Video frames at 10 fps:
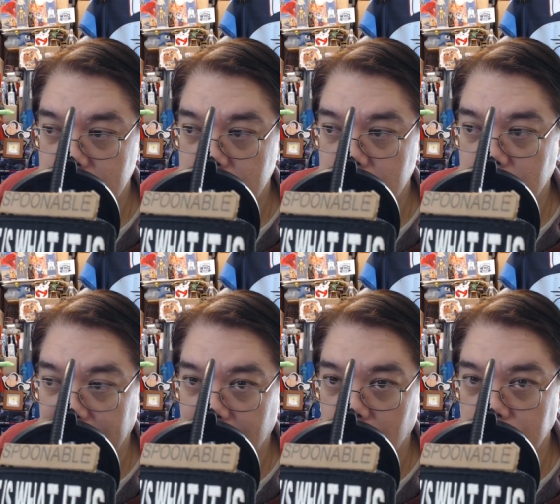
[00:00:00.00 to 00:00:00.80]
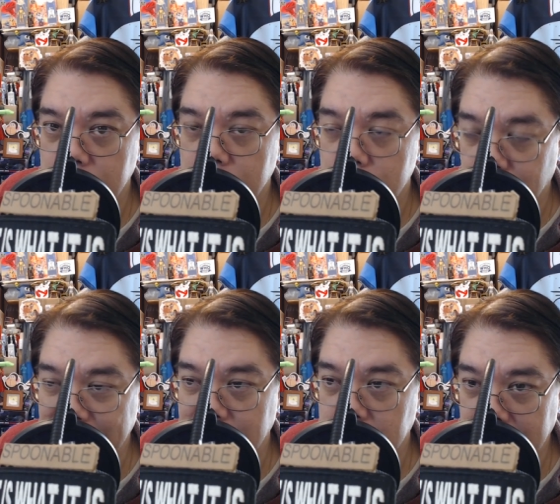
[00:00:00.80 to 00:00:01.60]
now Dragon
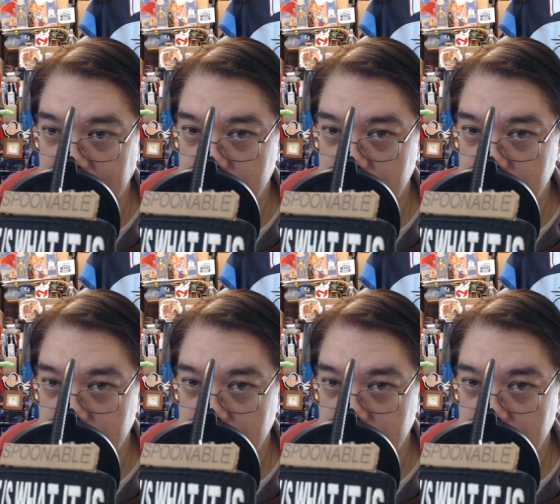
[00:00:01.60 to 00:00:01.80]
Blaster